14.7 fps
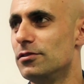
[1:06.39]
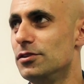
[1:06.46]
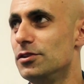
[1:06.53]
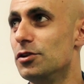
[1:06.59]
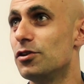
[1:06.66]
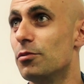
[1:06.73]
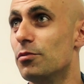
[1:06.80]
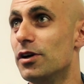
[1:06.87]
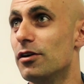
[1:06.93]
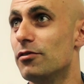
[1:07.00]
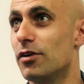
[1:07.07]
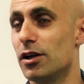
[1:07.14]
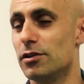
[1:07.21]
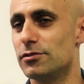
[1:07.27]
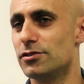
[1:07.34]
you can be of
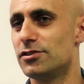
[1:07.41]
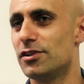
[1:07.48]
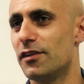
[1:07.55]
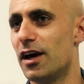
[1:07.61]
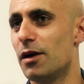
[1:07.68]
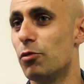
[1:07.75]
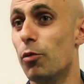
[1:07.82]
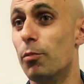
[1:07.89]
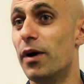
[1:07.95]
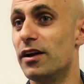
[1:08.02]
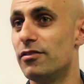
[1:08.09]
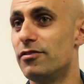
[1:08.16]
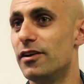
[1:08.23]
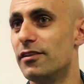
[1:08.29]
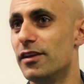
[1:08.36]
relevance to them or
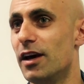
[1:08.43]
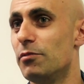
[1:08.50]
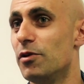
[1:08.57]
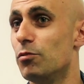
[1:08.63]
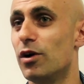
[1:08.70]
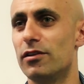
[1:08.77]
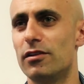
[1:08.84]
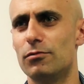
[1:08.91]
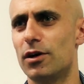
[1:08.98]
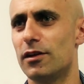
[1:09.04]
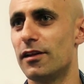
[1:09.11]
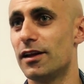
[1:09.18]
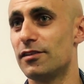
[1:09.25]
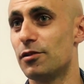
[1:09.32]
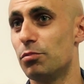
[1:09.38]
benefit them in whether
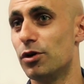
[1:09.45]
that's a